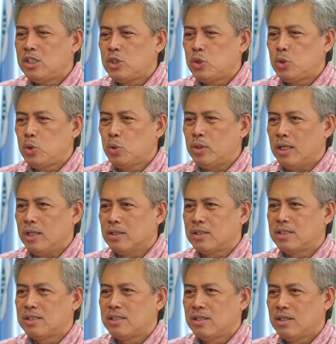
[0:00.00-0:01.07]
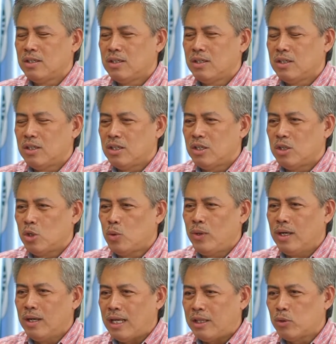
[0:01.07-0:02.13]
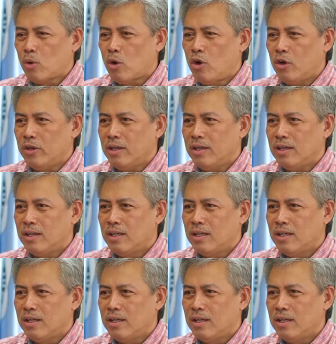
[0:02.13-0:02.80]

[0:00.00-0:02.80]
students who will later on